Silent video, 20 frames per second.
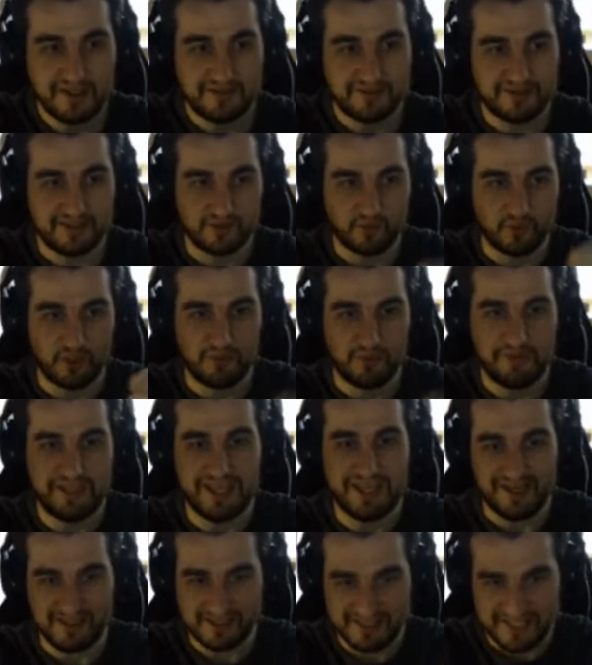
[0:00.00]
that will
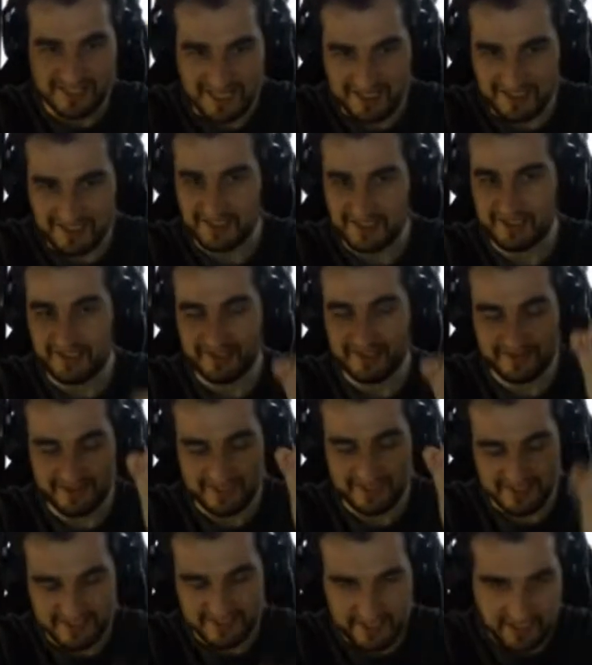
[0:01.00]
be exactly
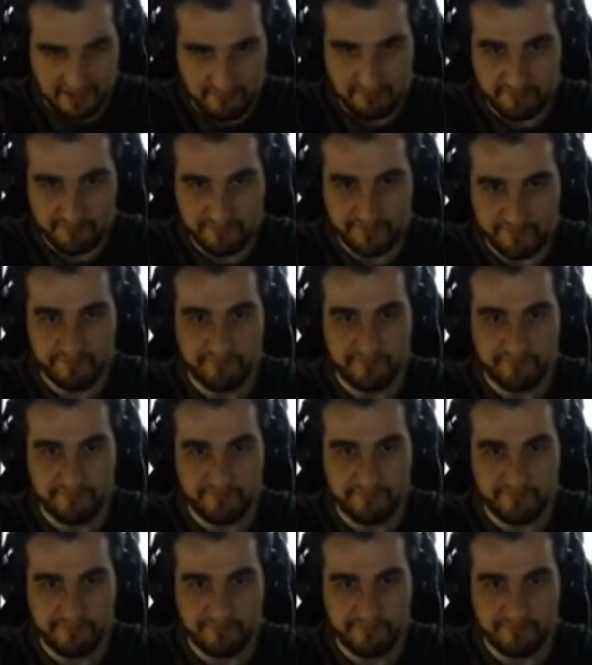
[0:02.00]
the same